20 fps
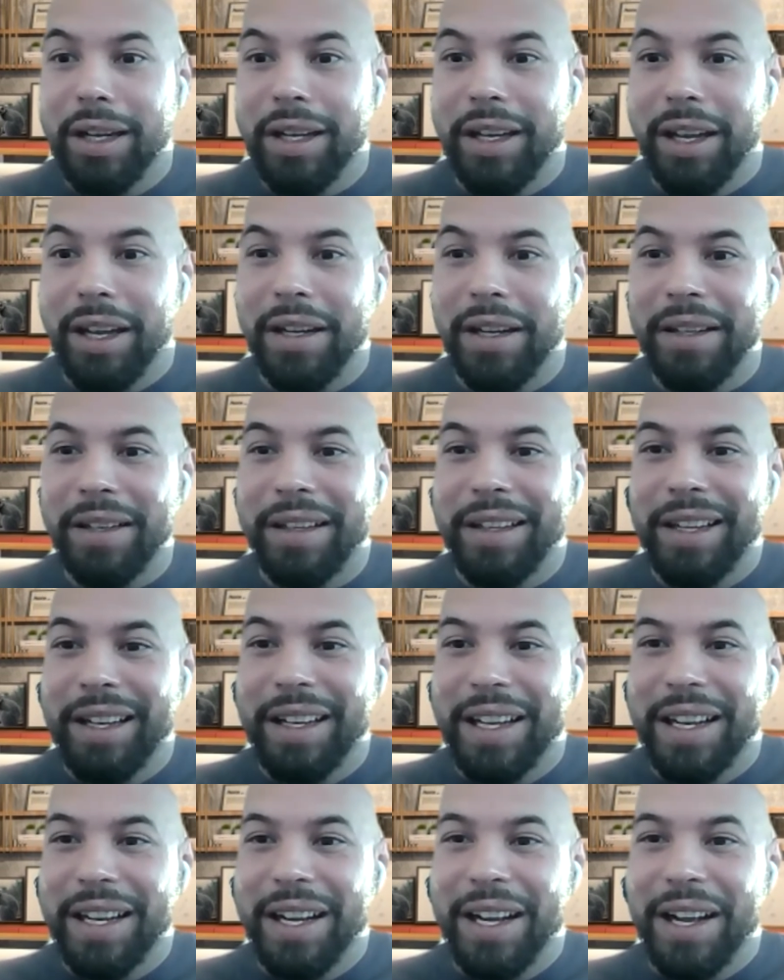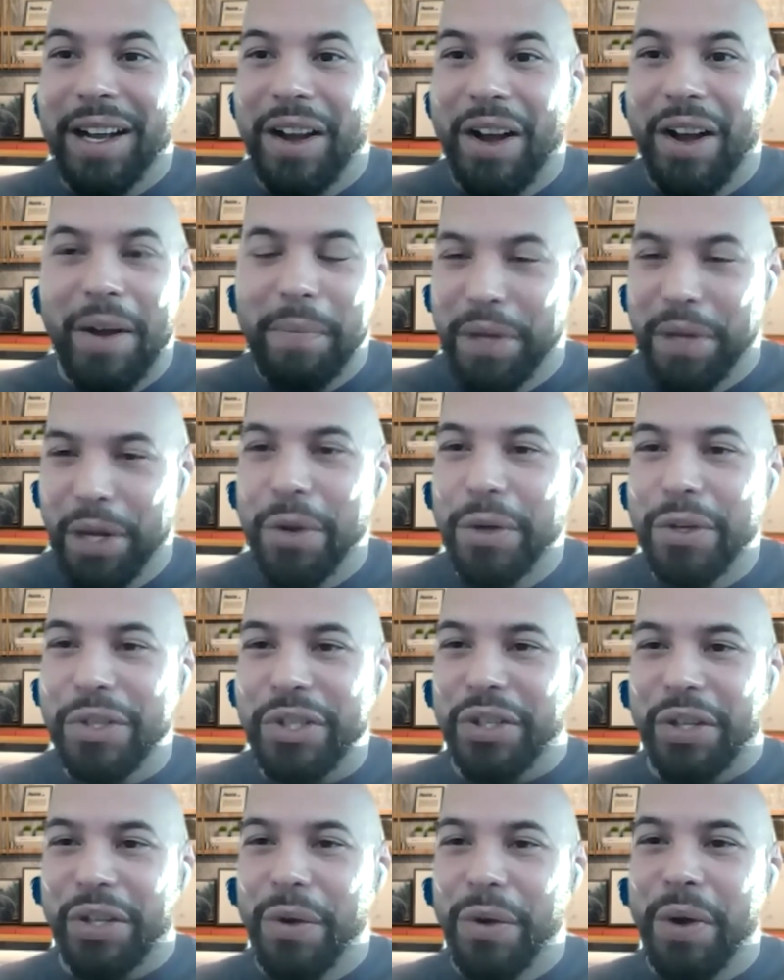I'm
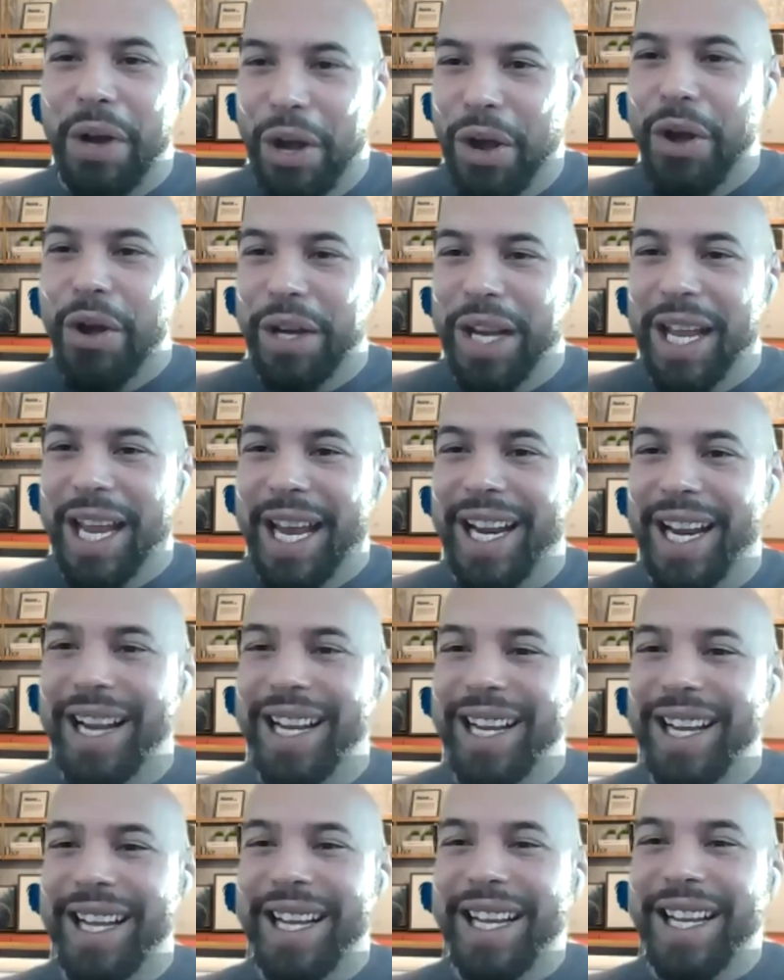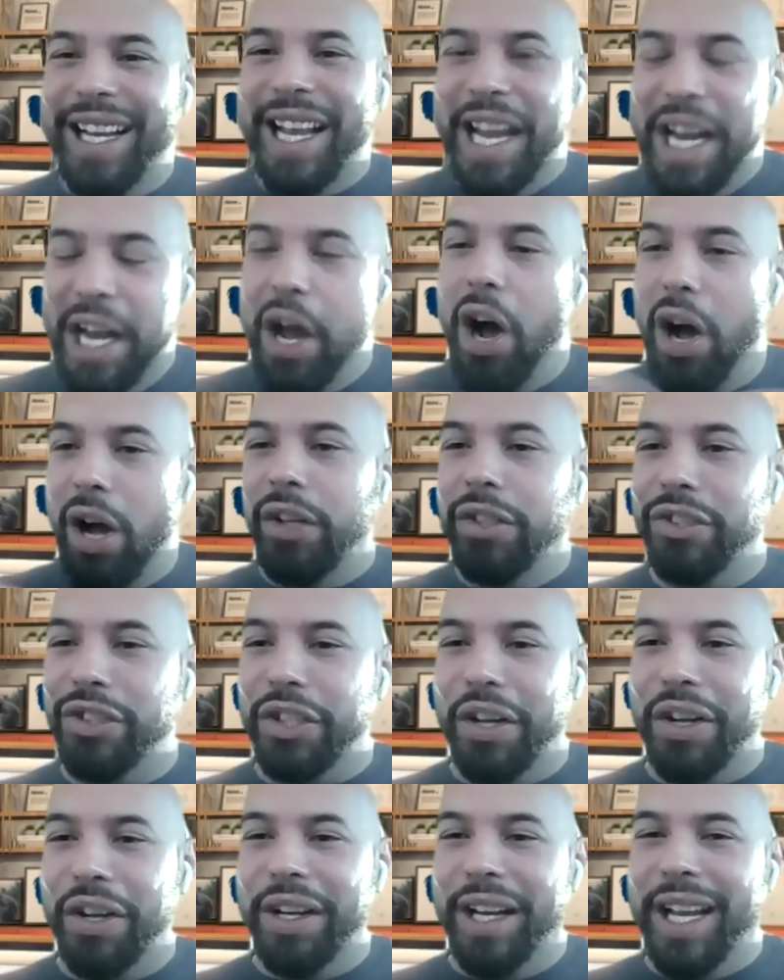used to earning enhanced
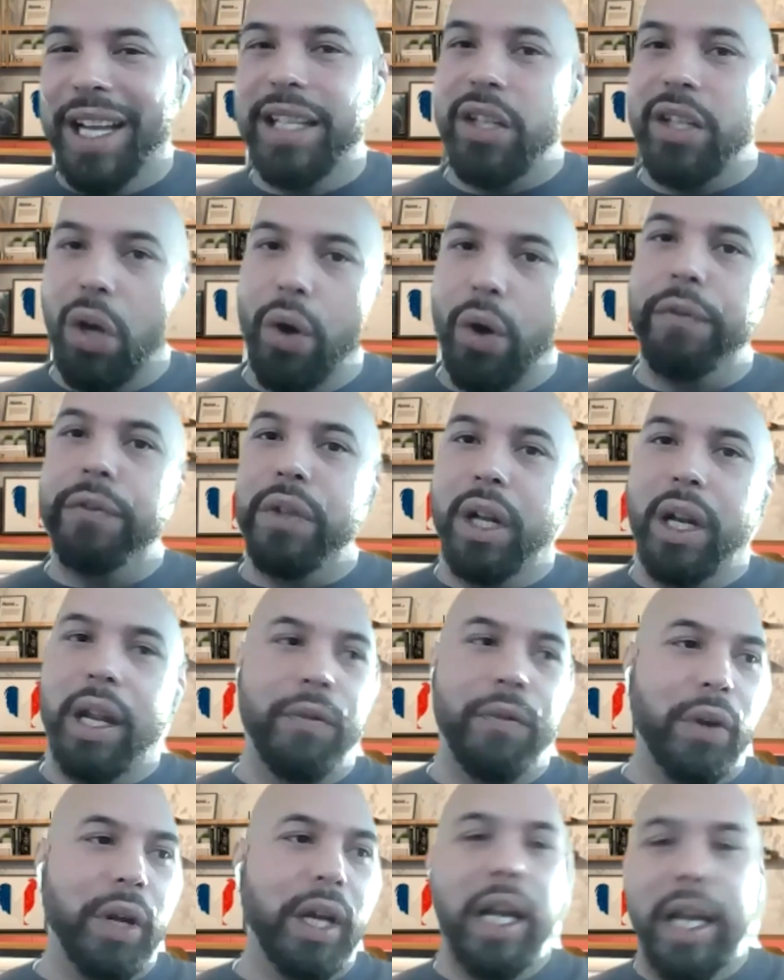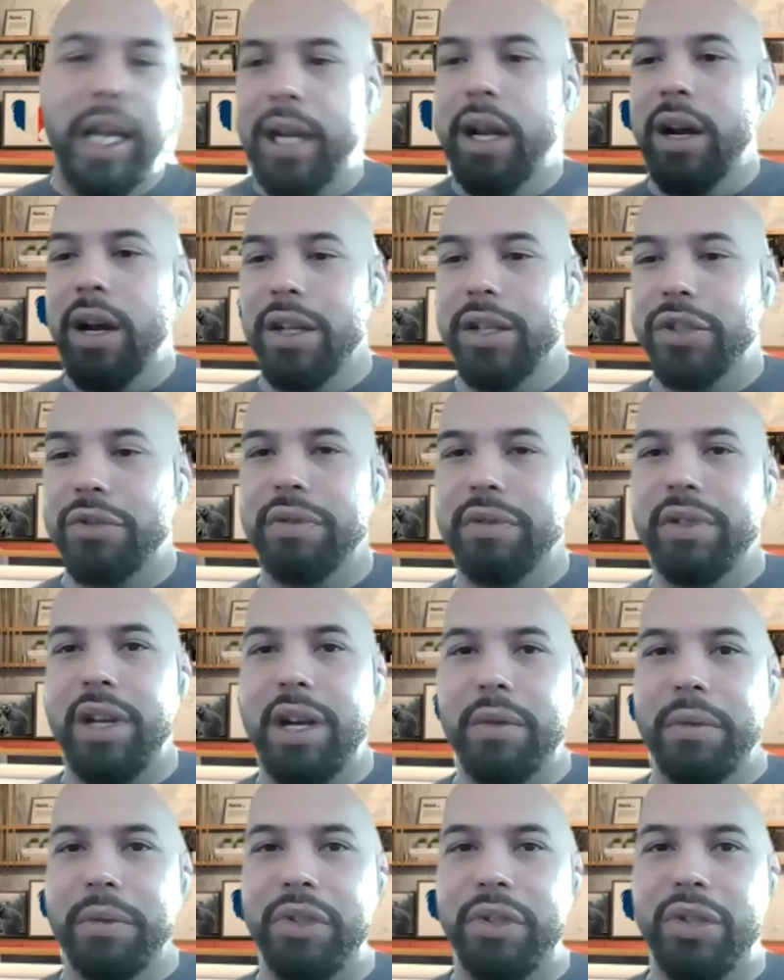earnings off delivering enhanced
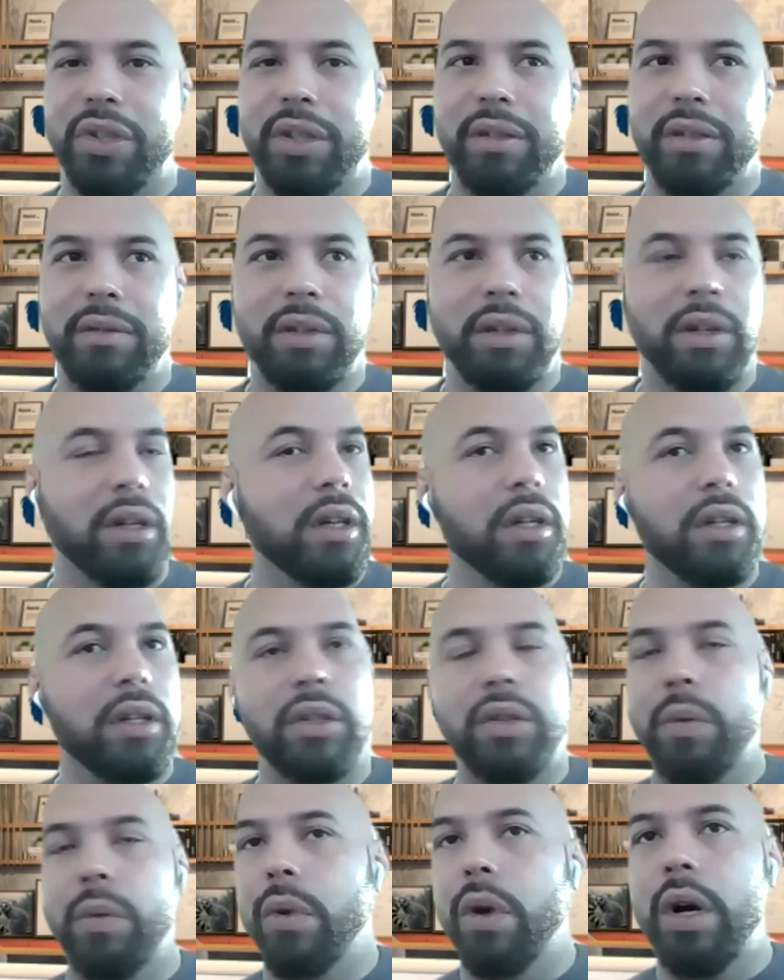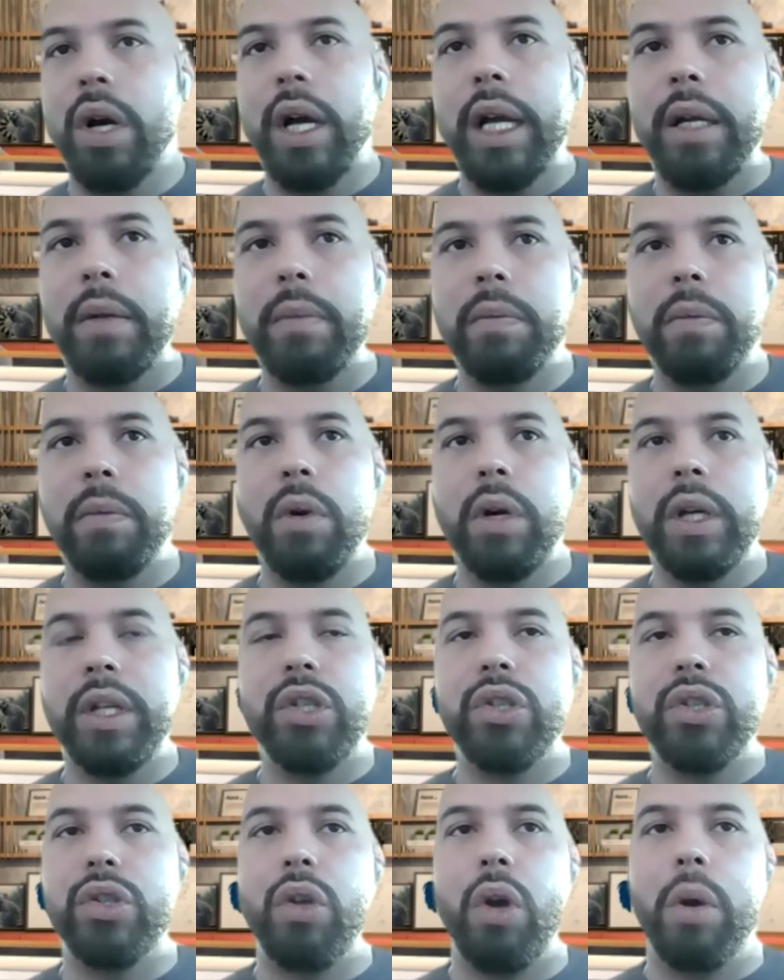results. So why
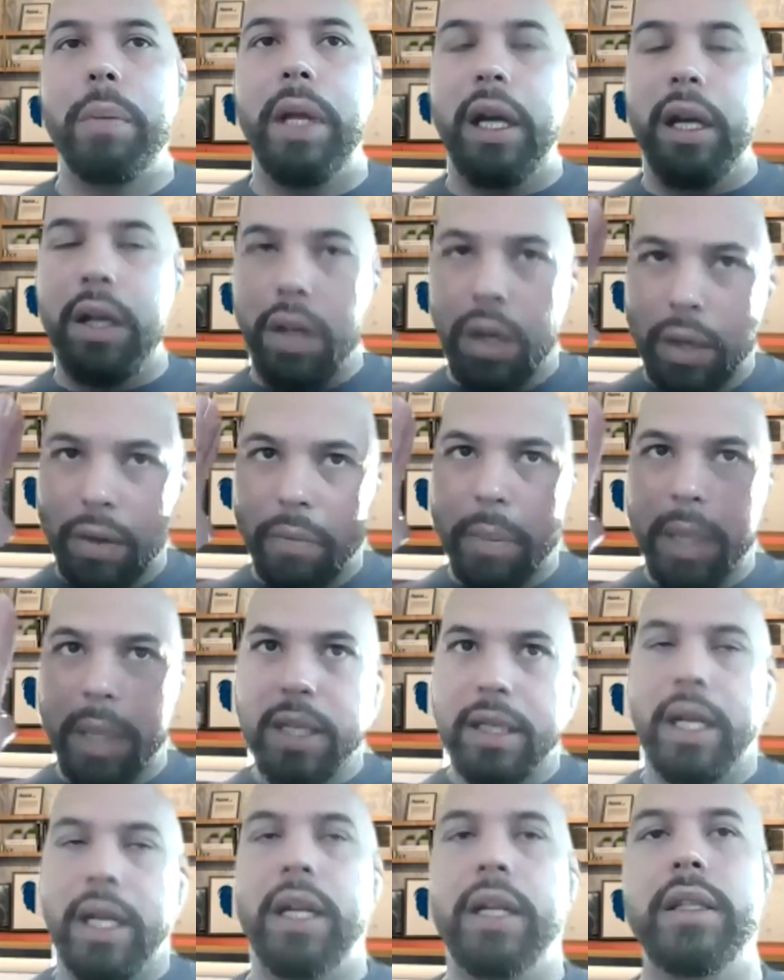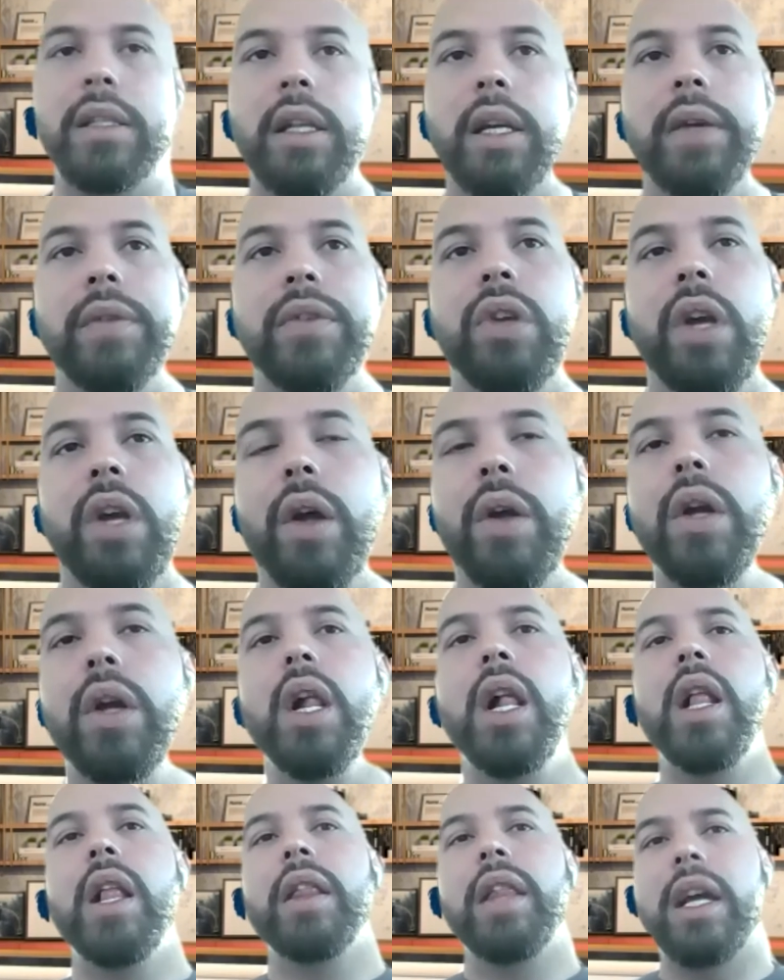stop that kind of mentality? So
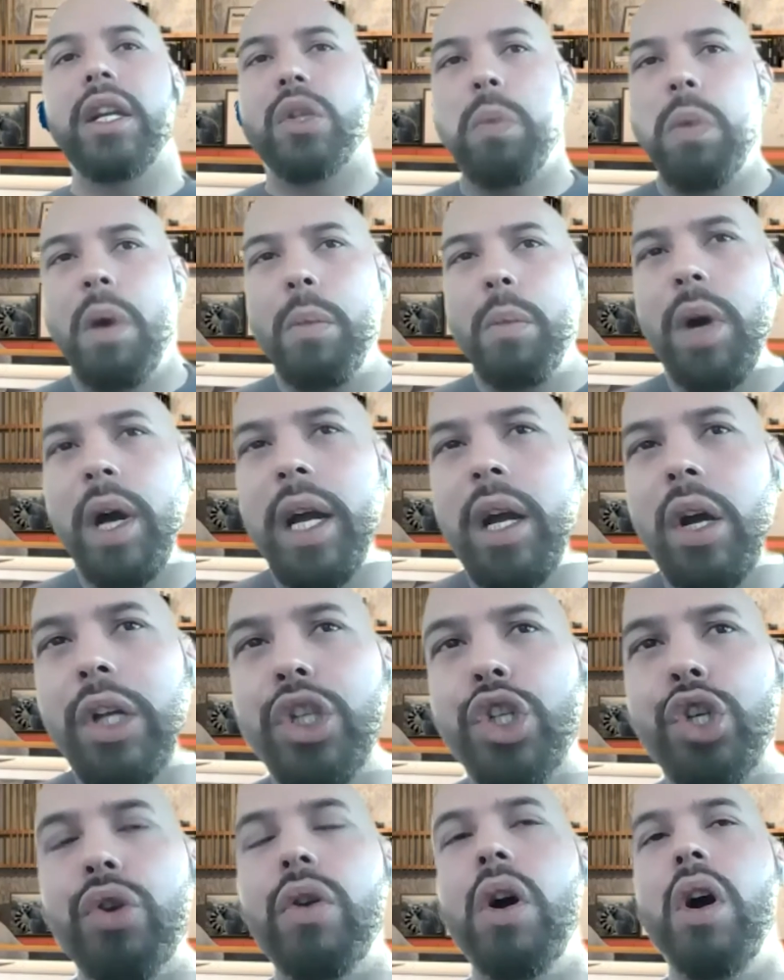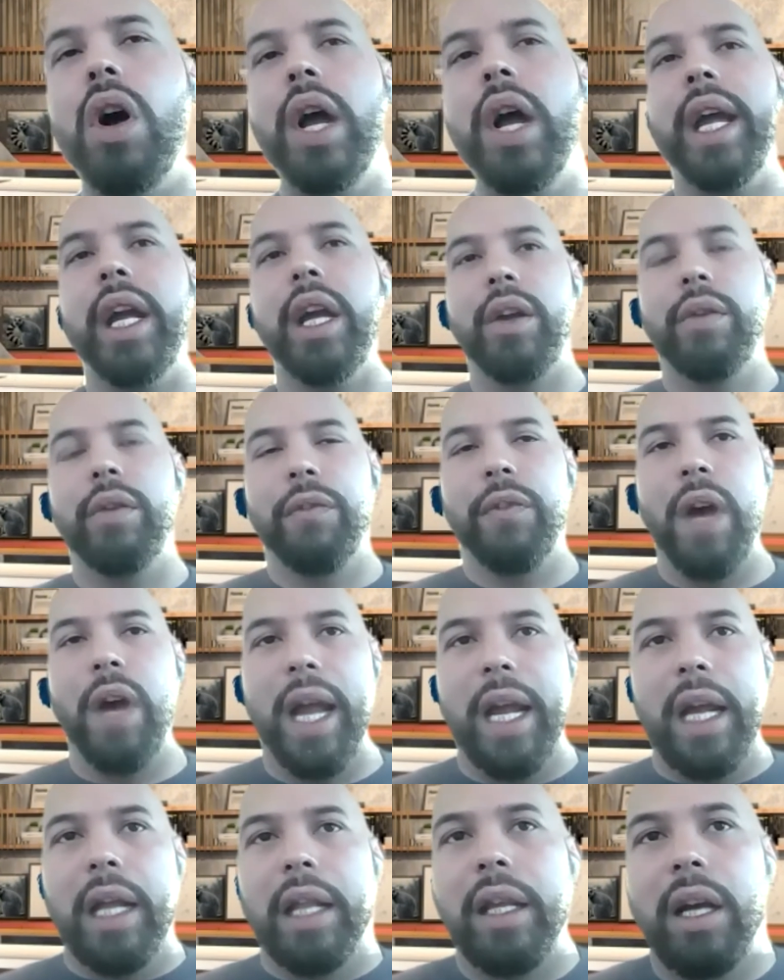that's one way I try and
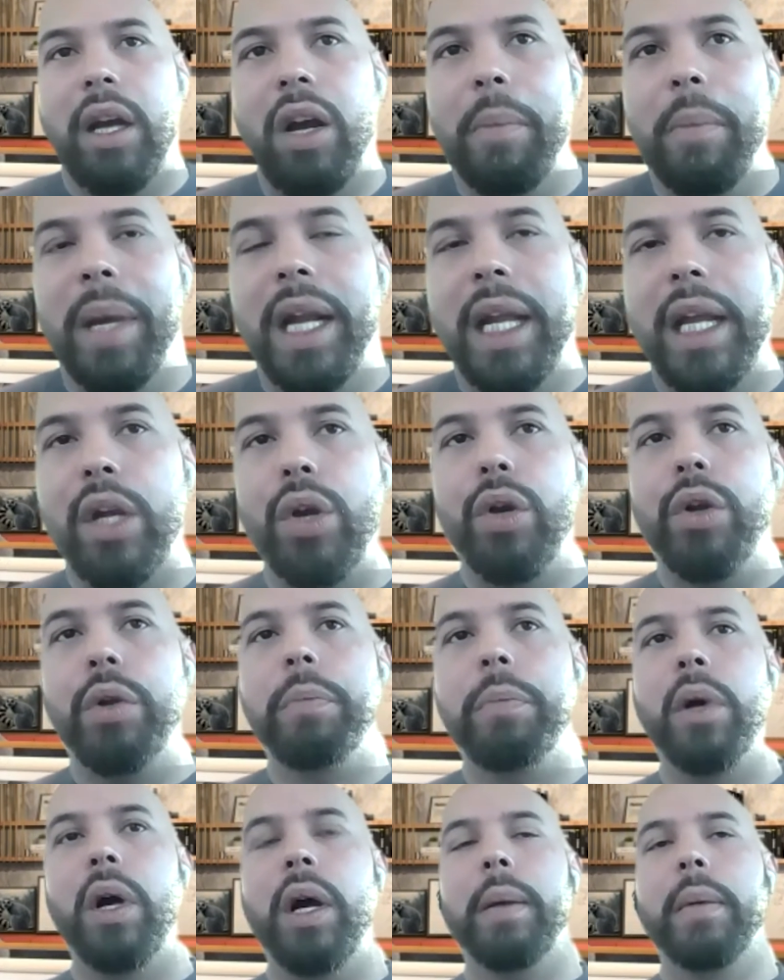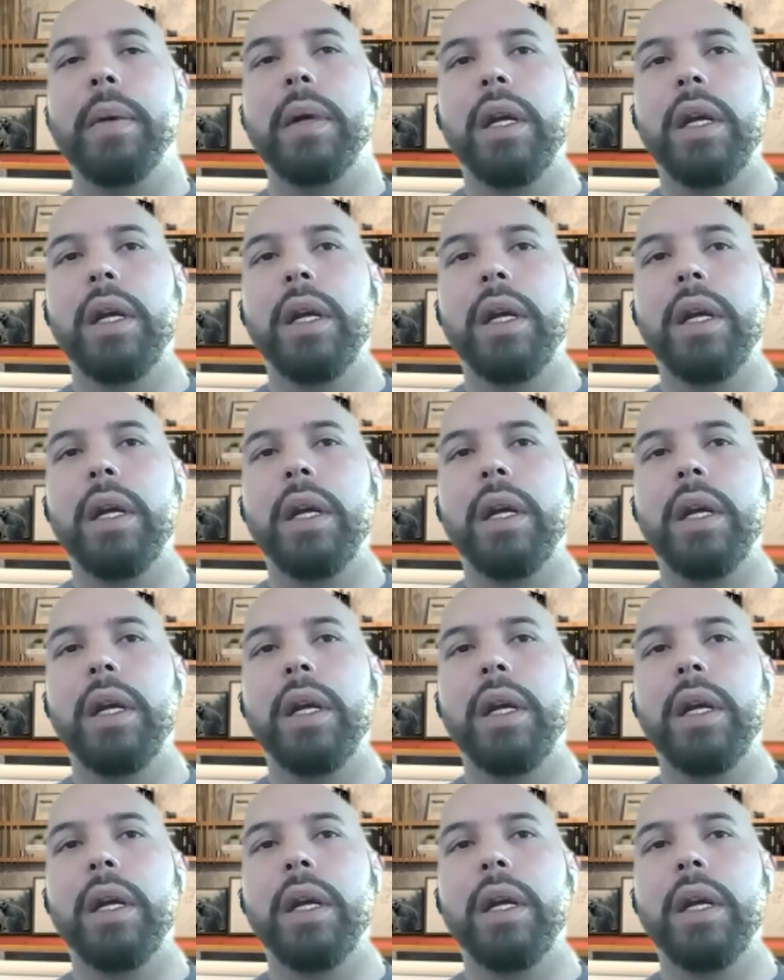convey that I'm any good, by